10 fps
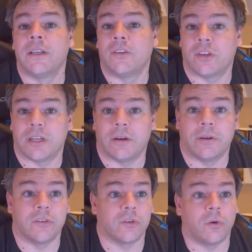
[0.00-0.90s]

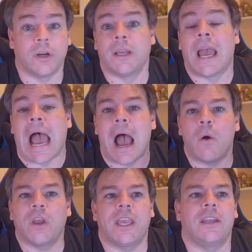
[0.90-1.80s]
scenarios, or
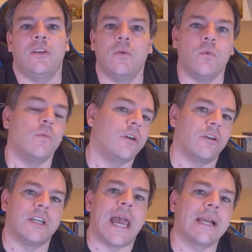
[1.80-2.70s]
how can you
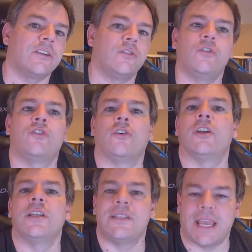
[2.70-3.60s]
connect to
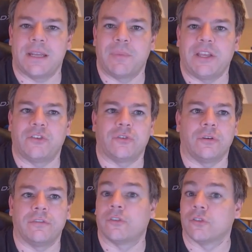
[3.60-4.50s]
certain database
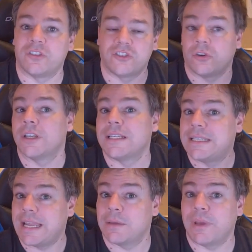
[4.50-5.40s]
servers or certain
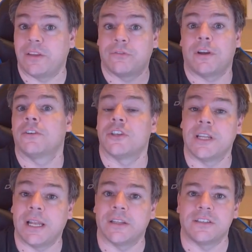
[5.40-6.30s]
database
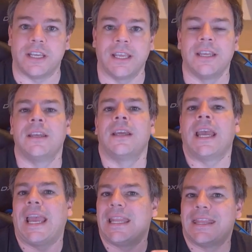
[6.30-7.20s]
functionality.
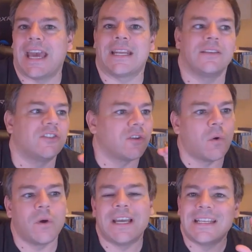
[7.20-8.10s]
And that,
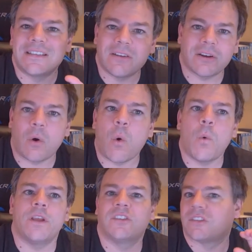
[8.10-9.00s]
so it's not
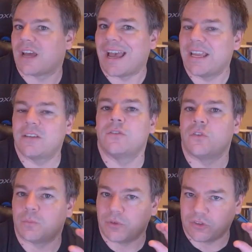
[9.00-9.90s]
always tied to
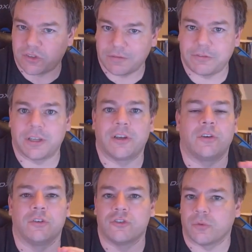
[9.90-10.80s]
specific
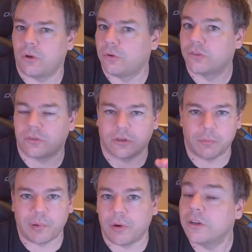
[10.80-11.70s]
controls or
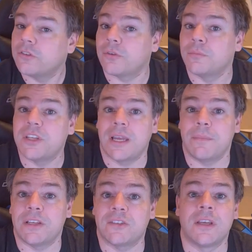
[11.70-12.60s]
components from
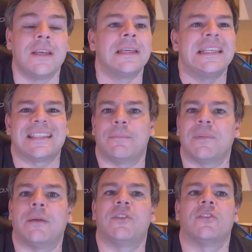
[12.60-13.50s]
TMS.
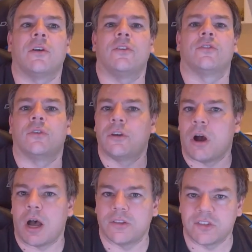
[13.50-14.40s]
Sometimes it's also
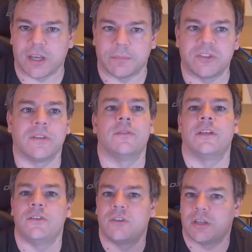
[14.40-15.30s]
concepts
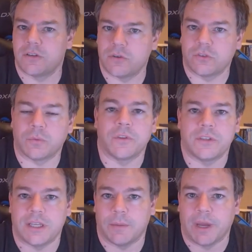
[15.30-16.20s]
that you can use with
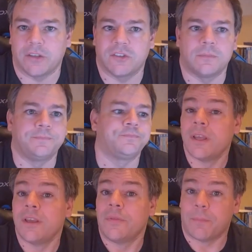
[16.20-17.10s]
TMS.
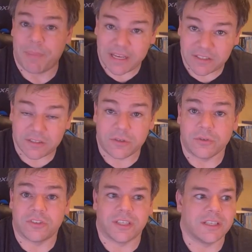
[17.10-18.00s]
The best
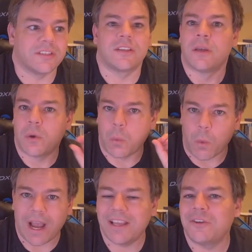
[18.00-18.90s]
news is,
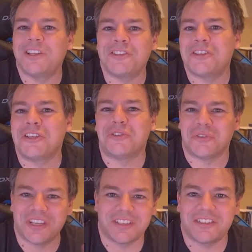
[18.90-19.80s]
while you're listening to
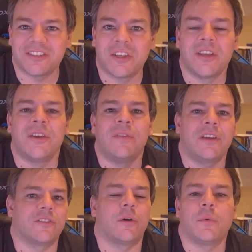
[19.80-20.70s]
this,
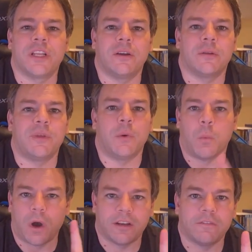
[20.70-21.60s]
there's already going to be
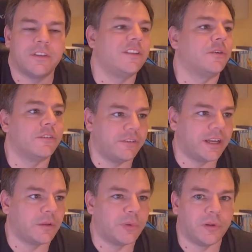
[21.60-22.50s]
one video
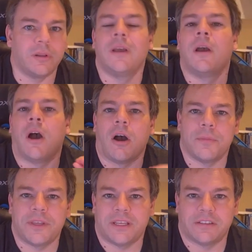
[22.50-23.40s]
available
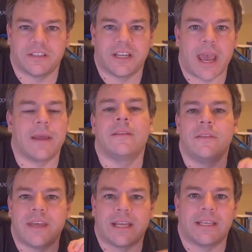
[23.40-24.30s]
on the internet
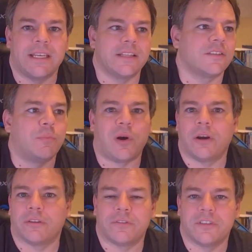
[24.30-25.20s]
that is
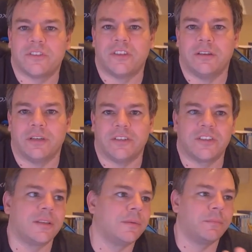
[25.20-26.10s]
part of this
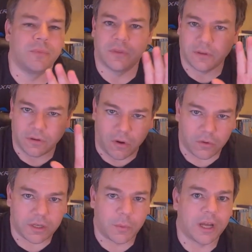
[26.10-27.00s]
series.
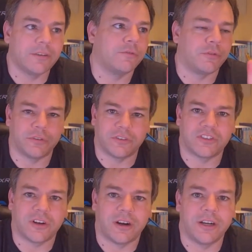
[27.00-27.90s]
Only one for the
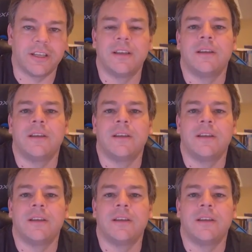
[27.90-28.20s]
start,